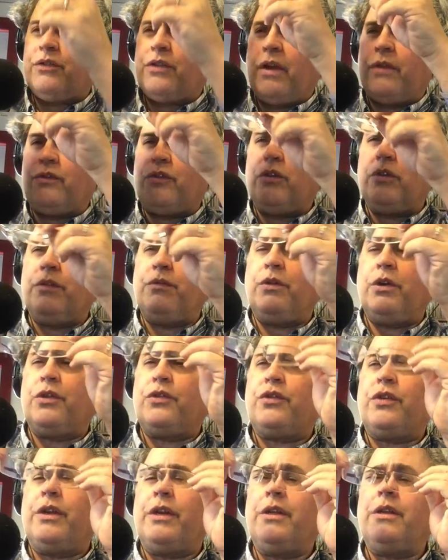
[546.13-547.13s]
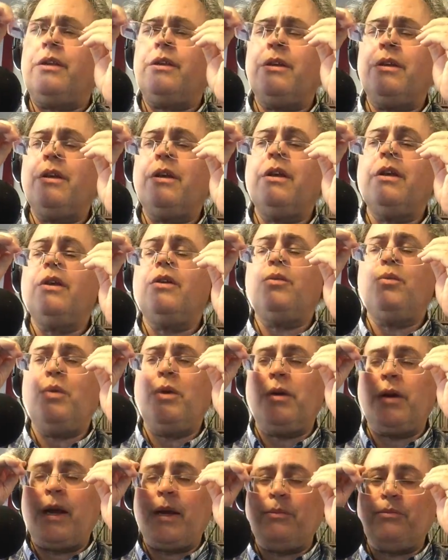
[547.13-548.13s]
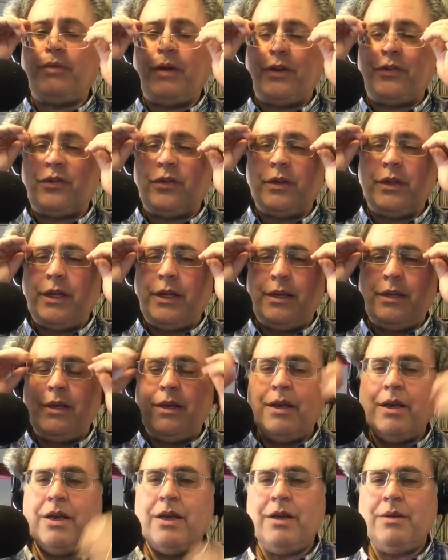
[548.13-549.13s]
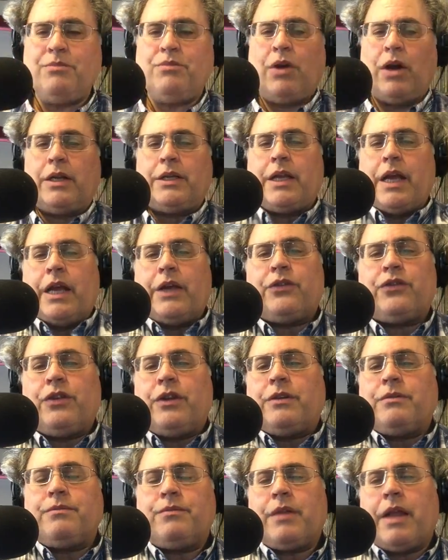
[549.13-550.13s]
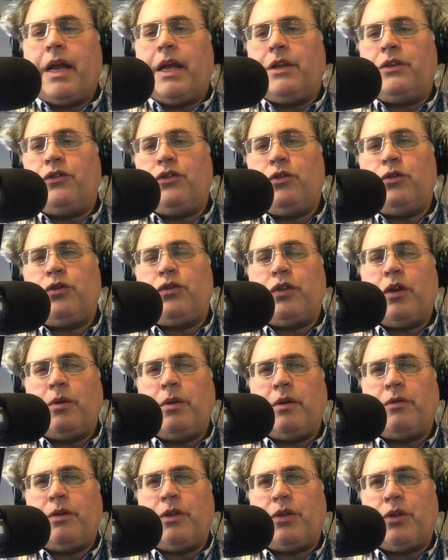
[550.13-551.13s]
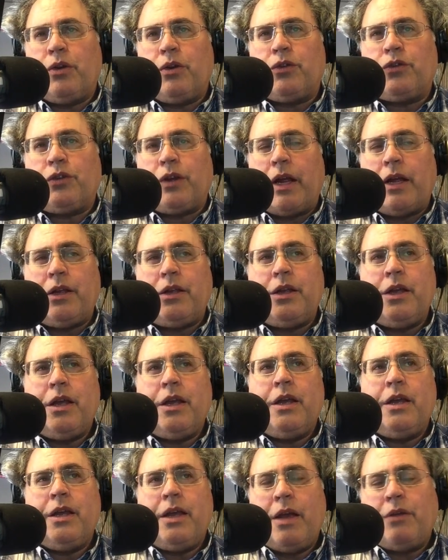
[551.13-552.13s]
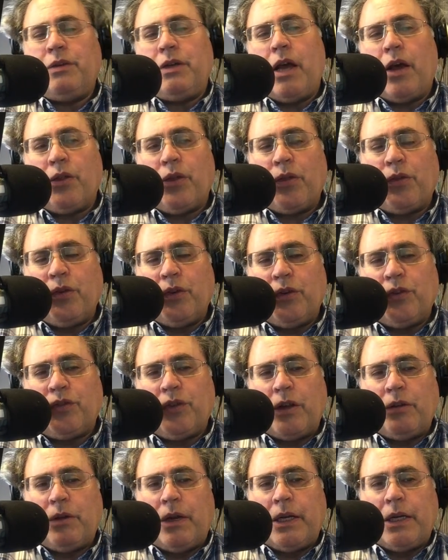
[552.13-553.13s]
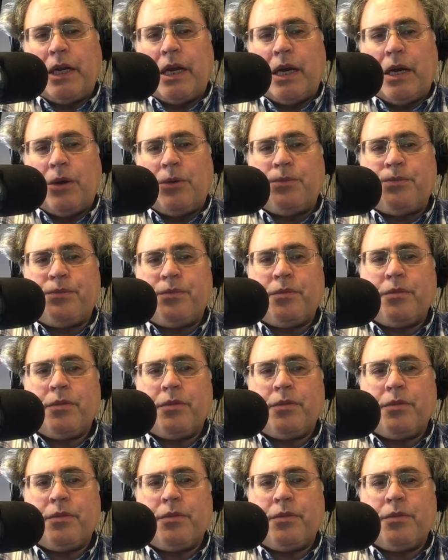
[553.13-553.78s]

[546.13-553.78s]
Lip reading: at Tufts University, where I am presently broadcasting, and do so every other Thursday right now.